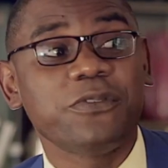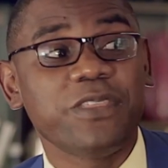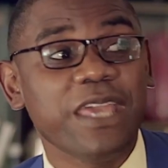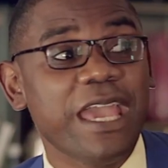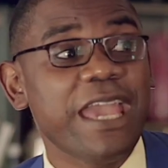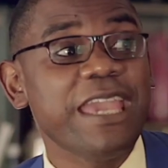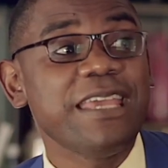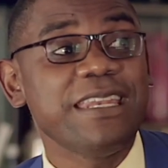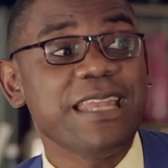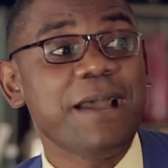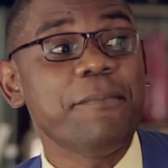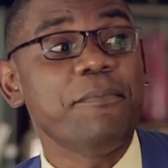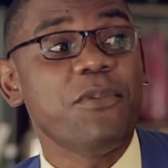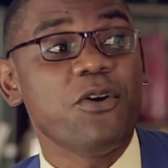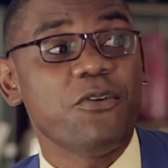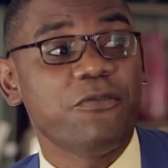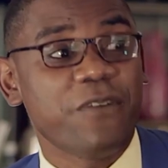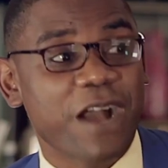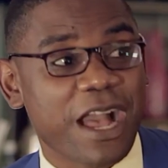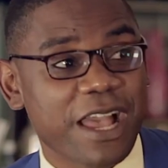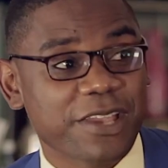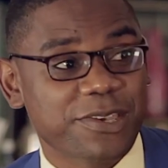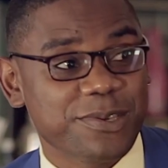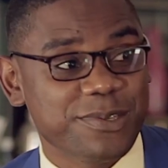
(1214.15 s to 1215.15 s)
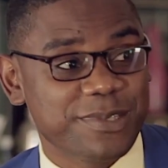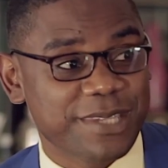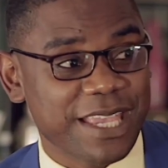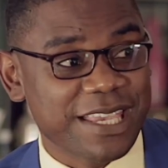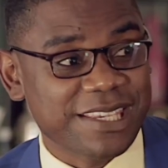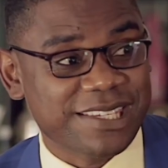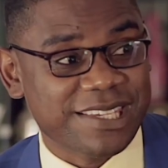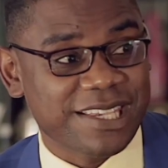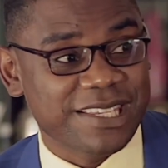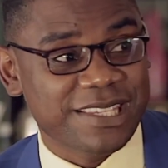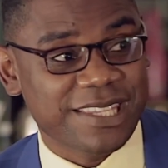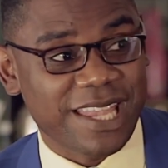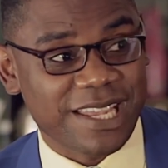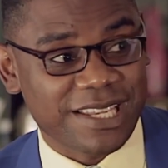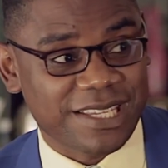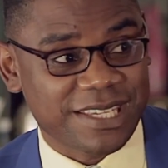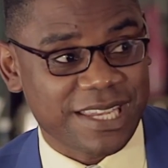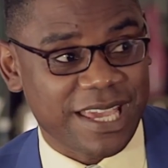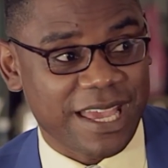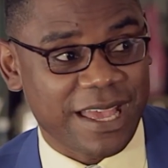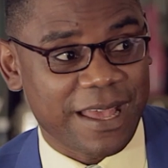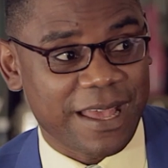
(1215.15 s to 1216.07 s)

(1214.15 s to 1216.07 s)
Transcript: there are a number of accusations that